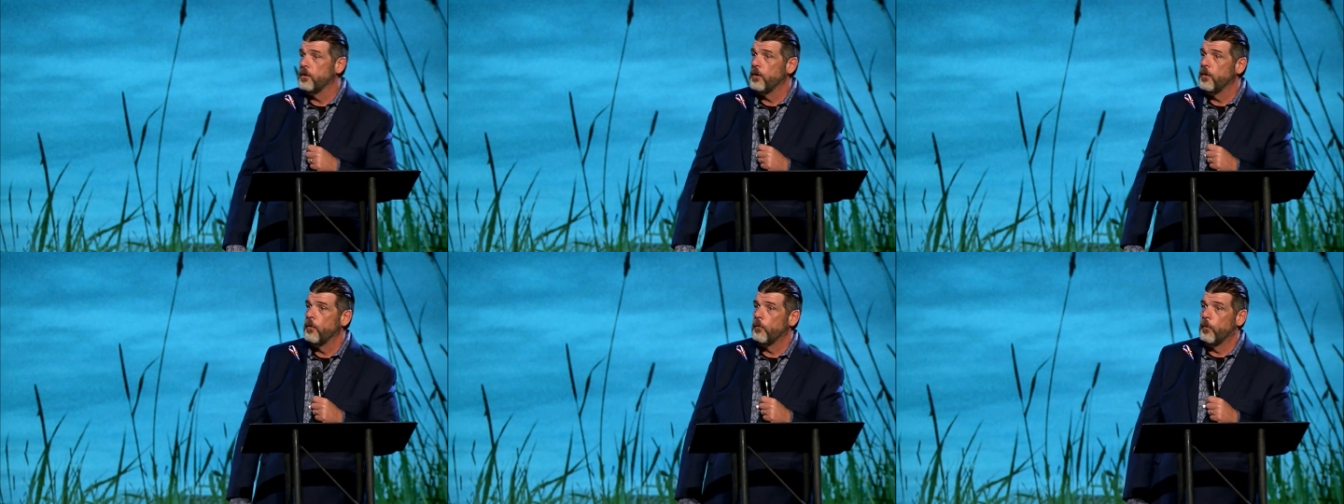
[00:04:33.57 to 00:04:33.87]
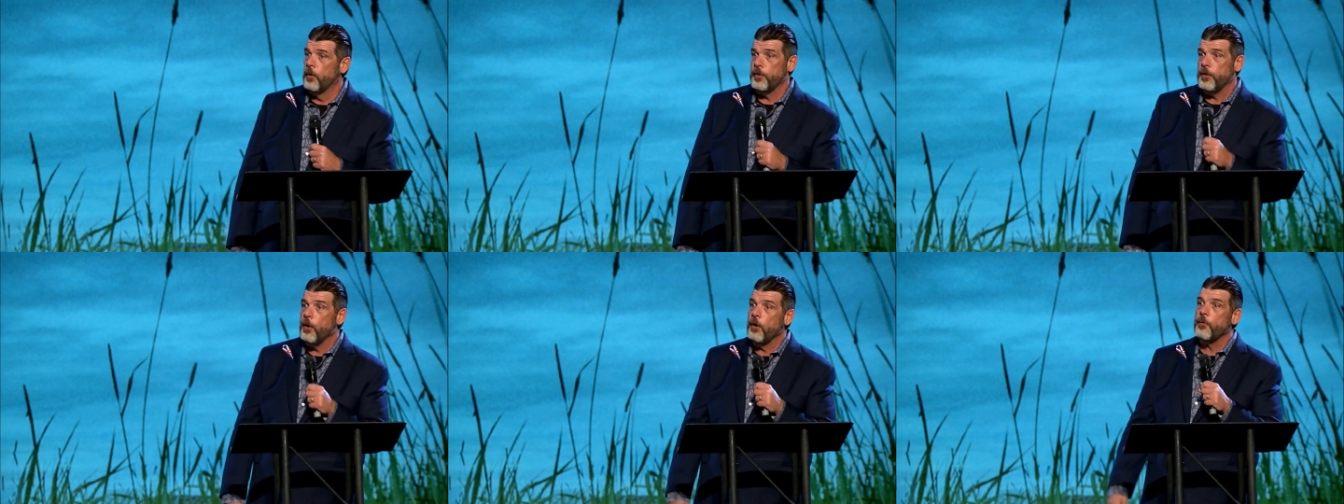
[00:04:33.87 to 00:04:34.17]

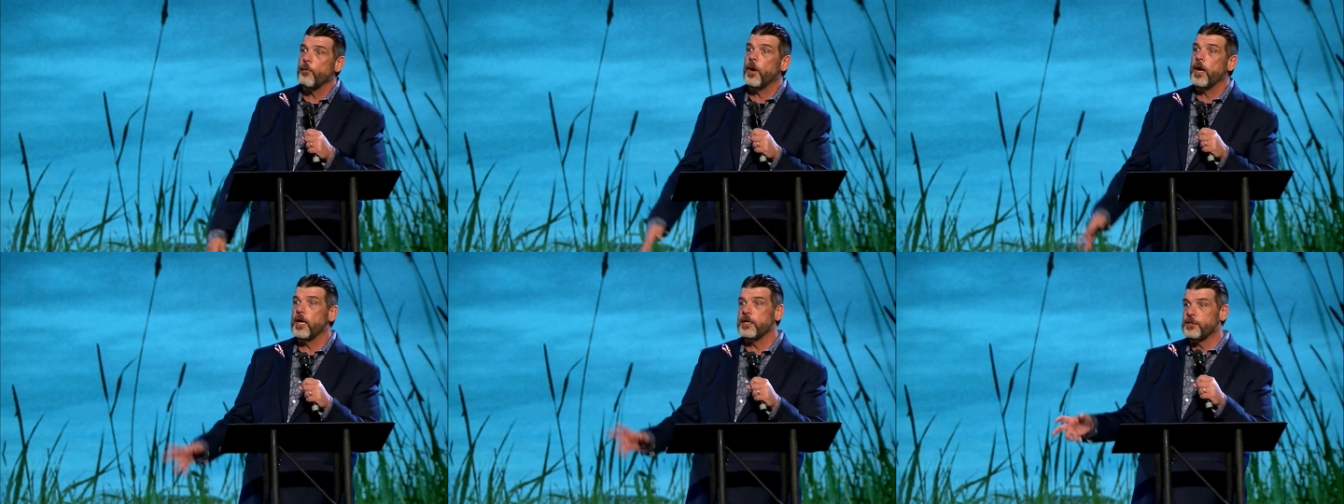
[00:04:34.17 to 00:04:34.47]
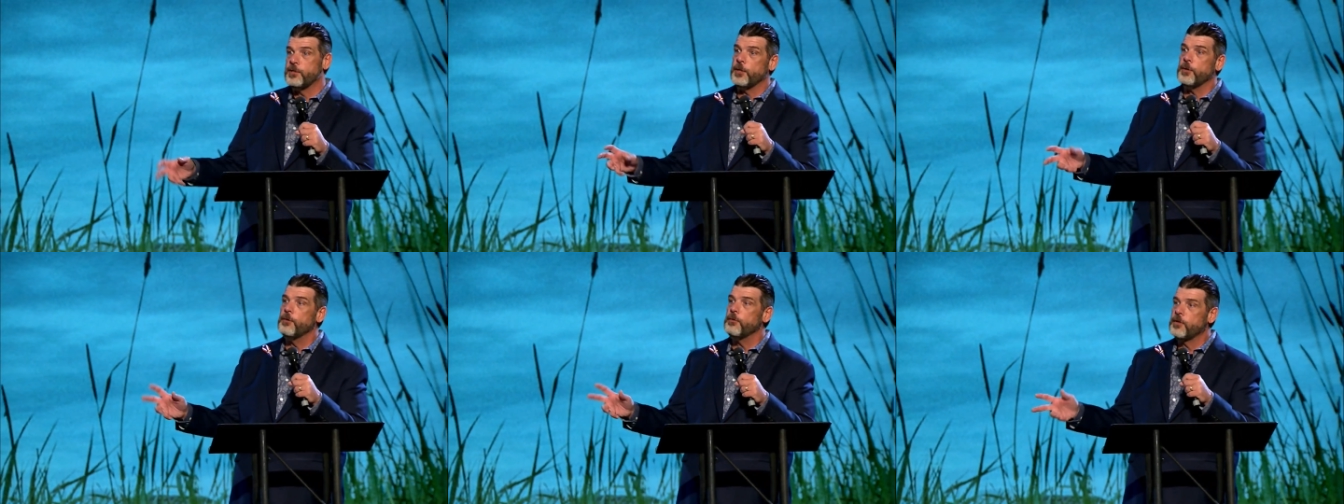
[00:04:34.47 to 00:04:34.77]
where the only way a
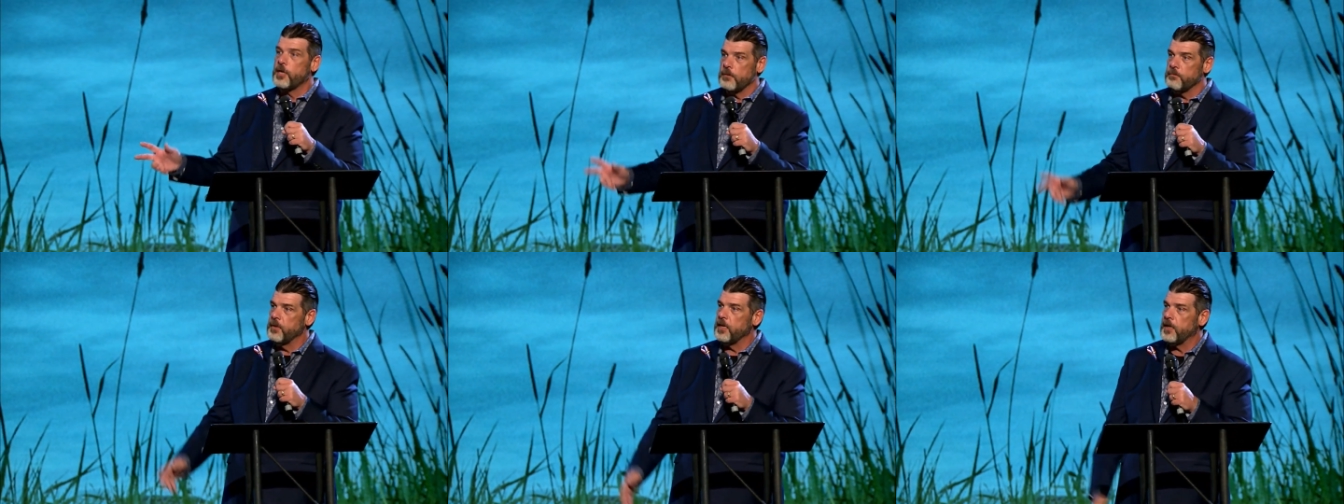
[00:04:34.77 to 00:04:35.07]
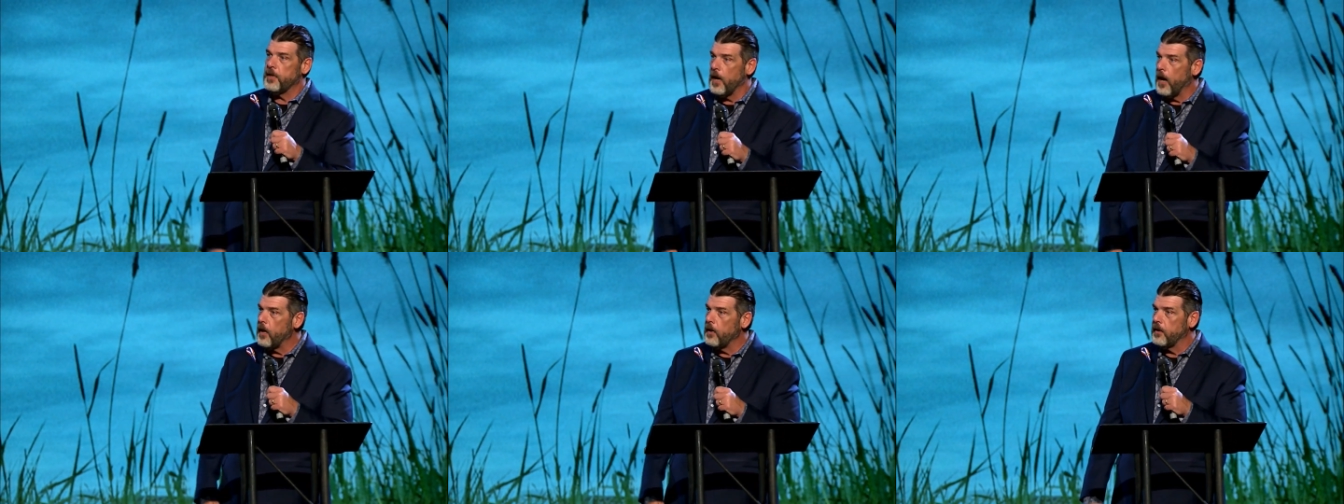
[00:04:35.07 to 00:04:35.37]
dude can be
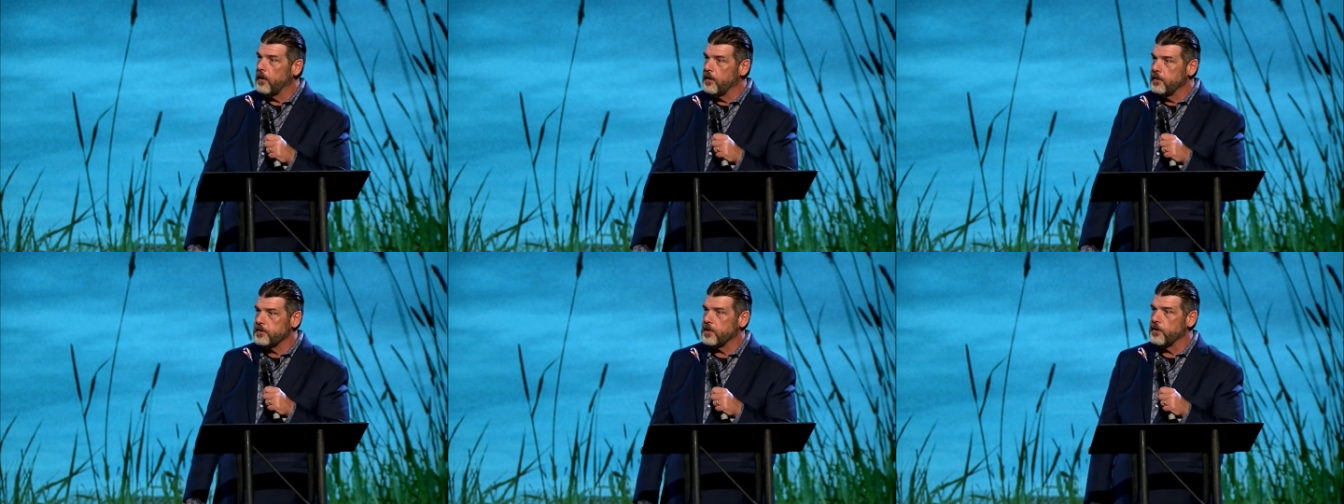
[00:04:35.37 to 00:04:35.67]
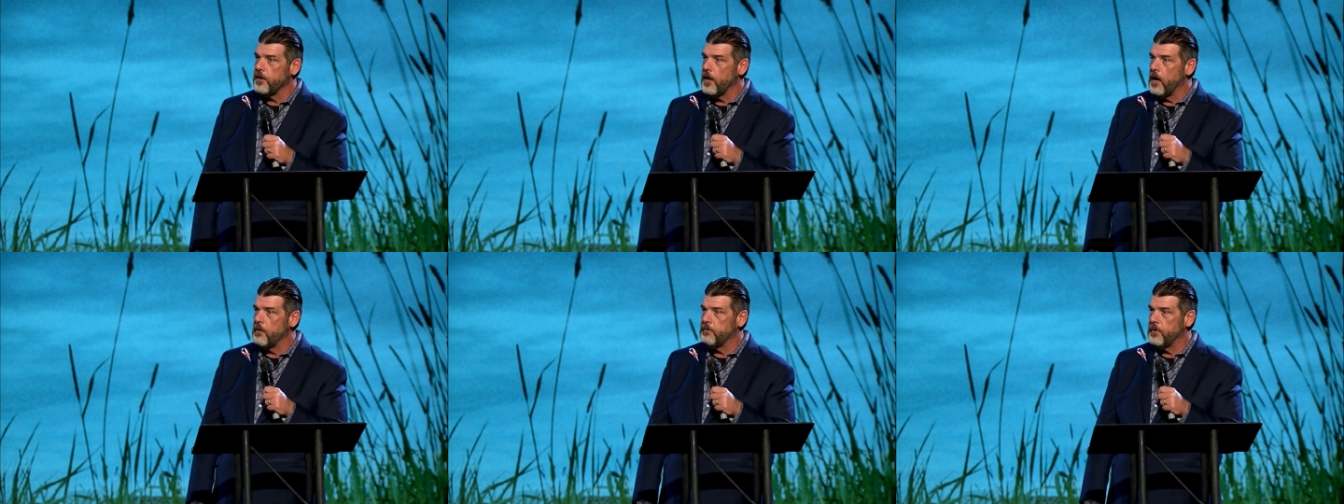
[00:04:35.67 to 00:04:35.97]
godly is to
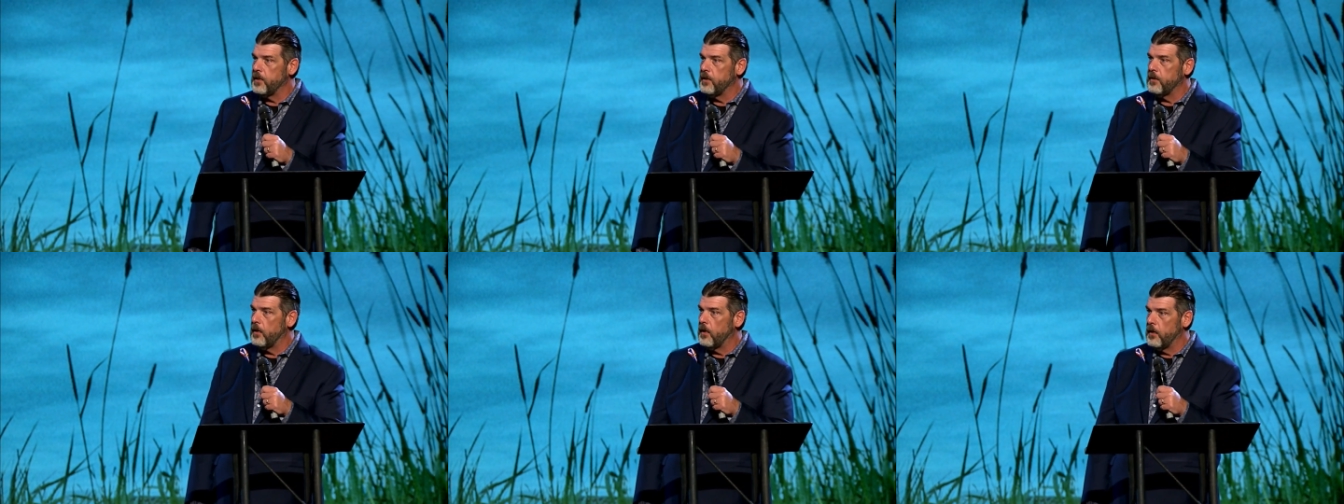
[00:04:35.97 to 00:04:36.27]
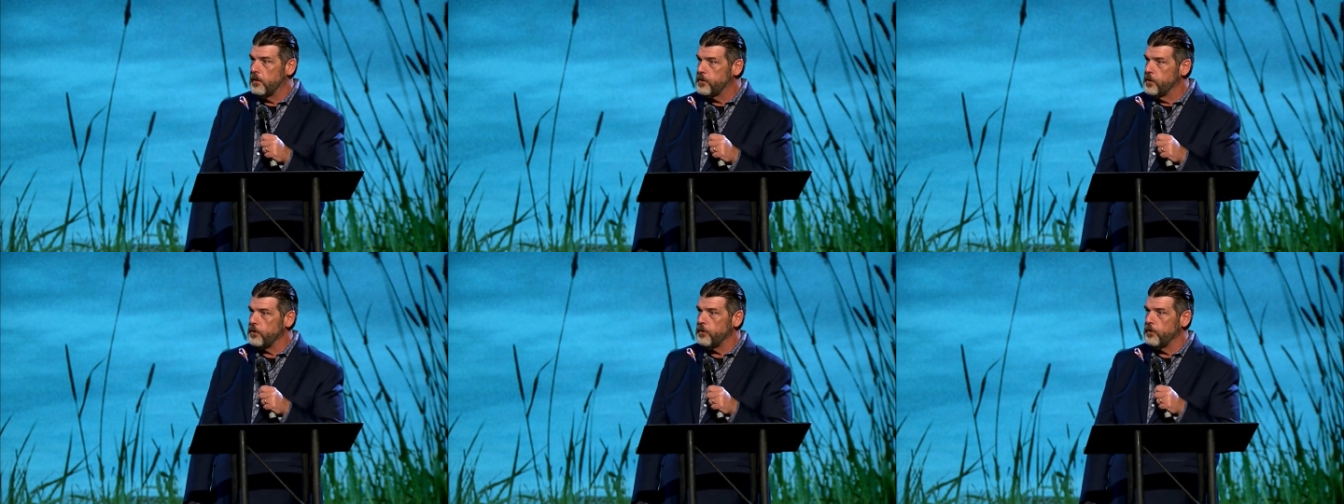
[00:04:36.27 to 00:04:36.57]
not be
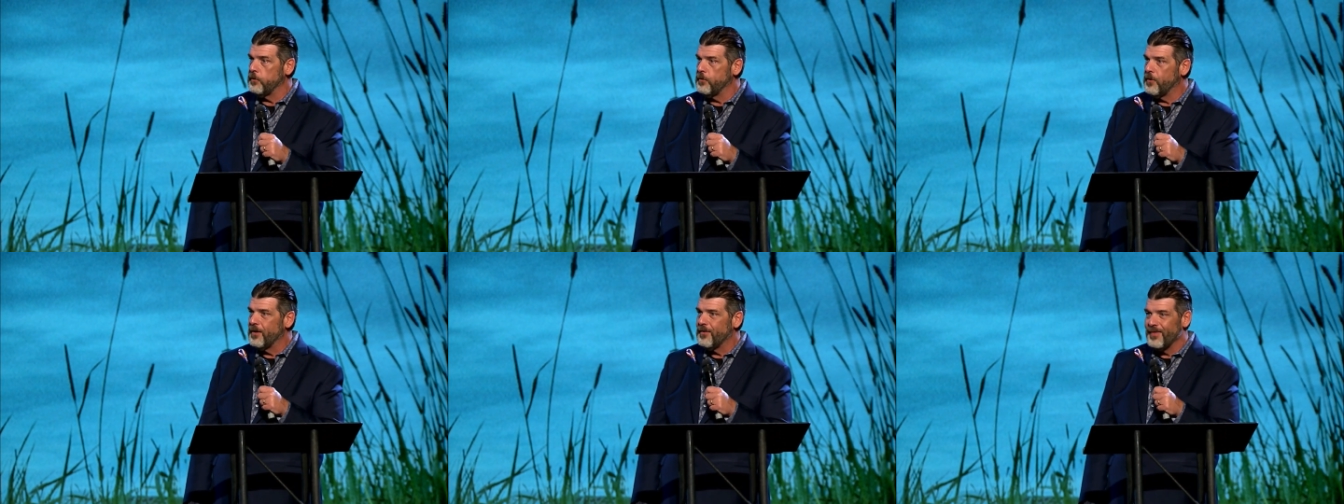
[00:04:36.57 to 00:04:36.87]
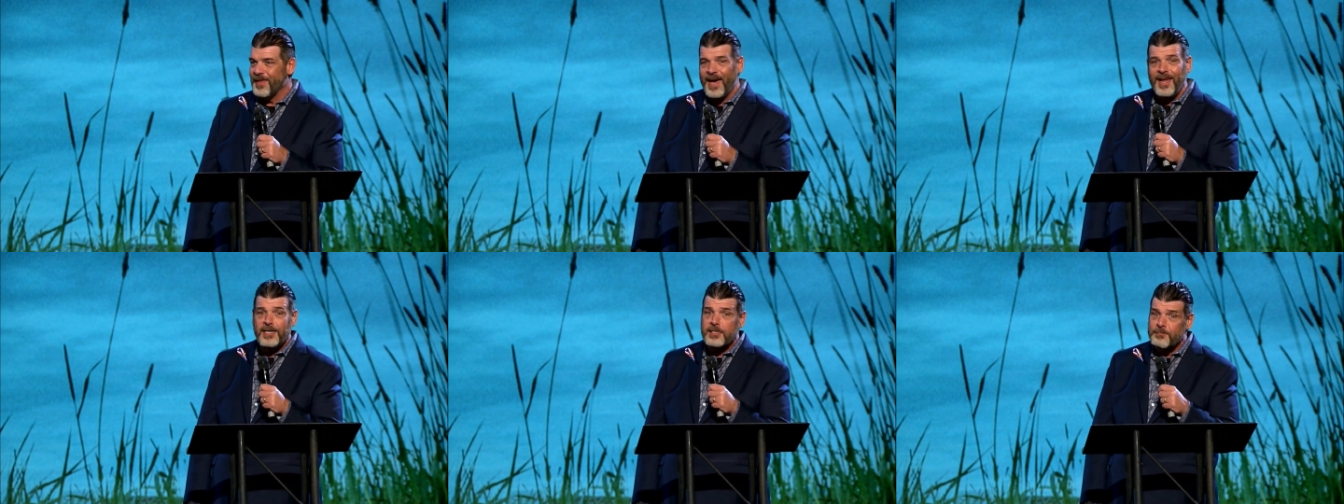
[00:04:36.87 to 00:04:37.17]
a dude.
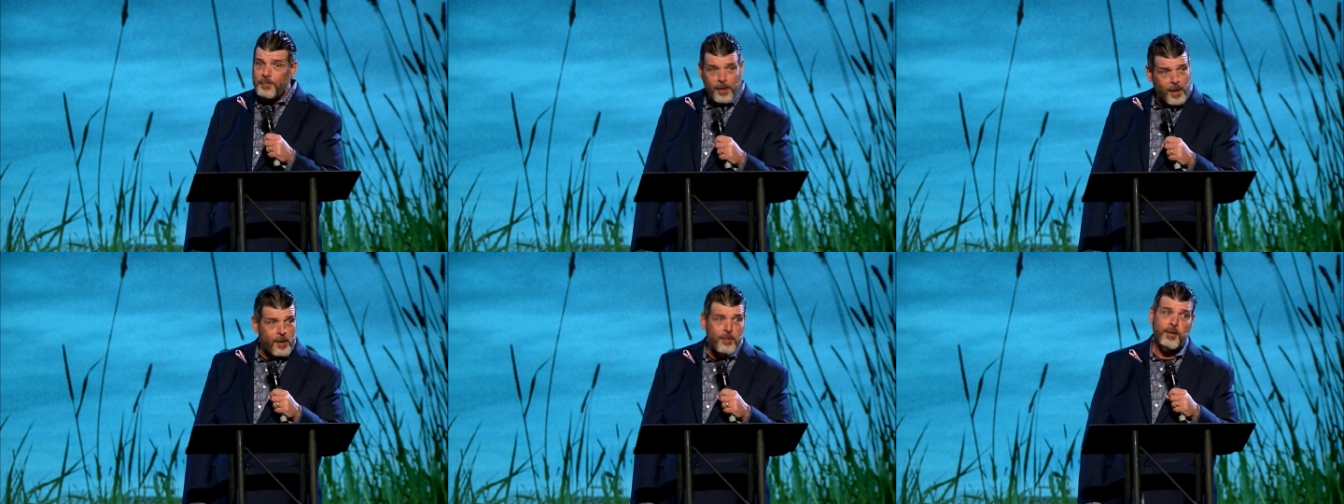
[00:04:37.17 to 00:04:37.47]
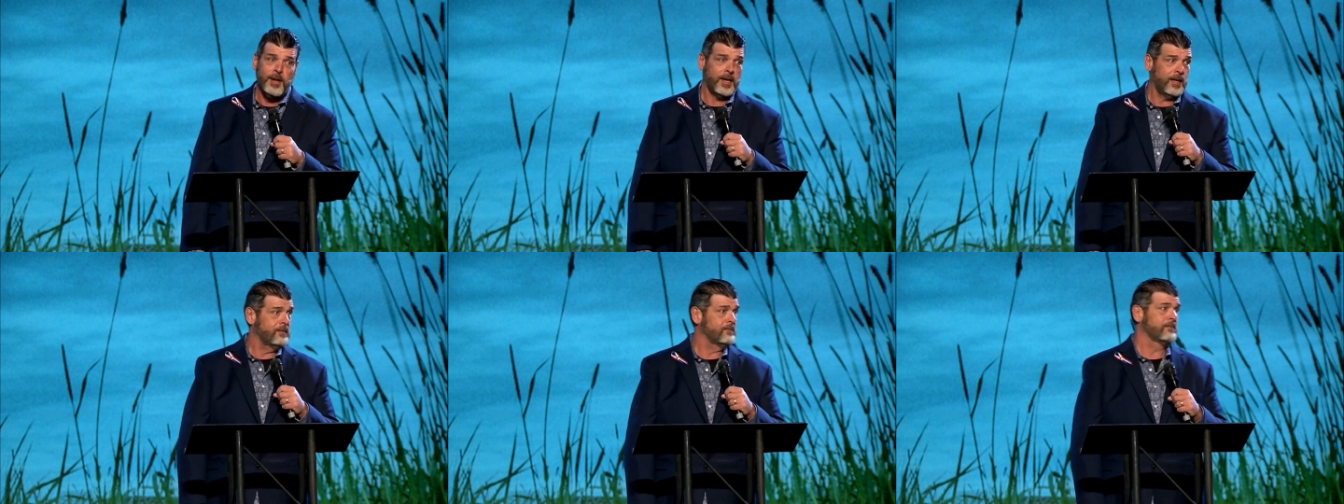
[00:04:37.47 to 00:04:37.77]
That is
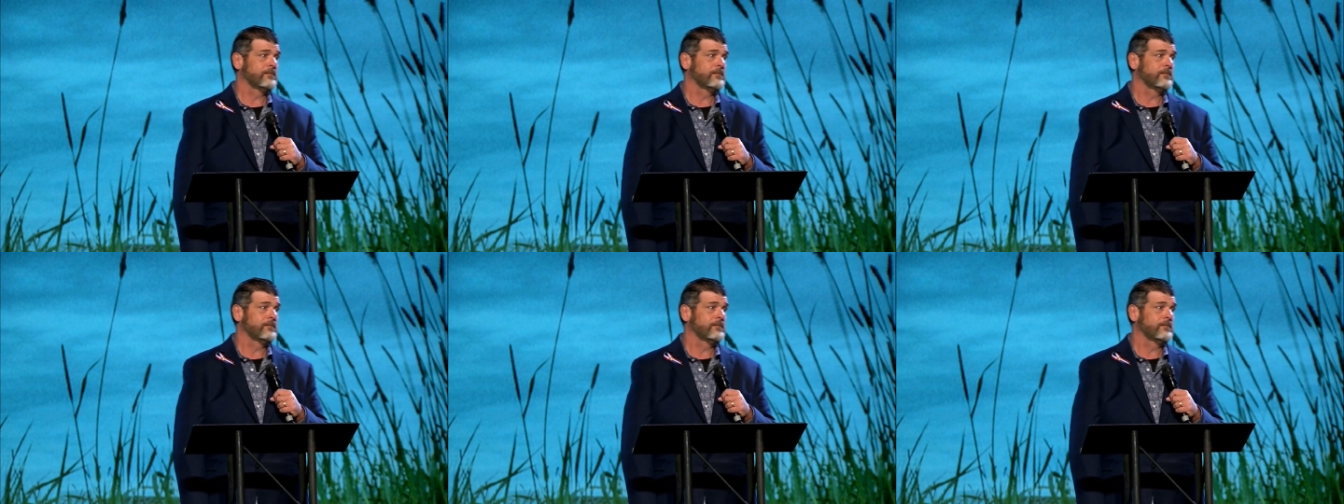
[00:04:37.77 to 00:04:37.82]
baloney.